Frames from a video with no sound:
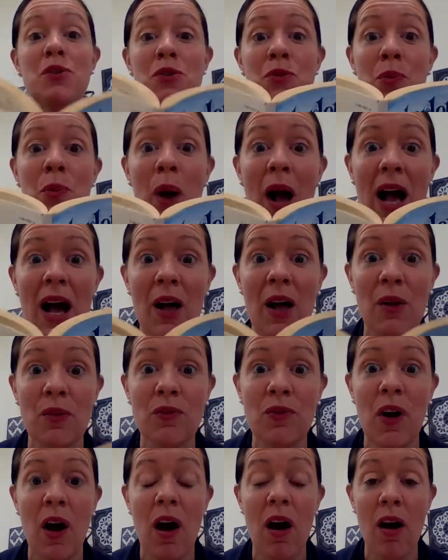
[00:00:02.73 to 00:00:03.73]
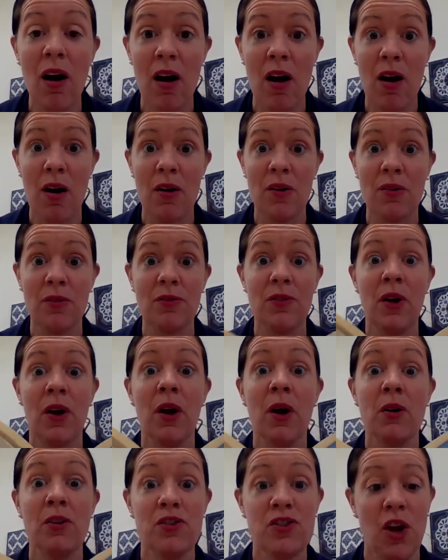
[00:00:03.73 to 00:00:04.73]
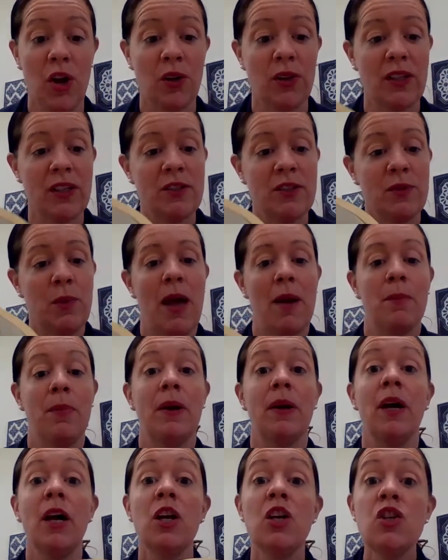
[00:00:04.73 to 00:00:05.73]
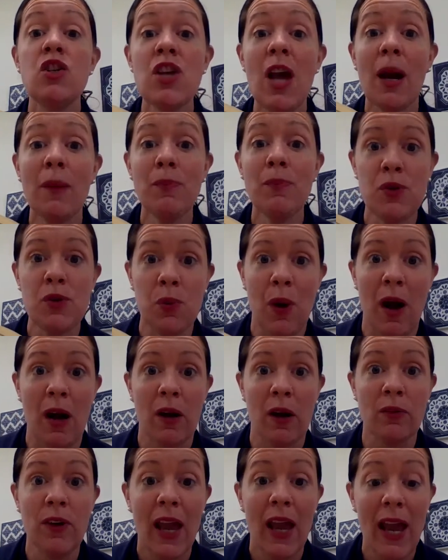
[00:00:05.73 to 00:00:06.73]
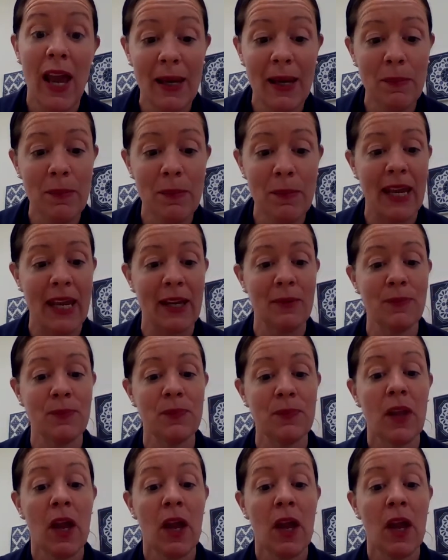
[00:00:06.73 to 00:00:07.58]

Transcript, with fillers: 12 of Charlotte's Web. Chapter 12 A Meeting.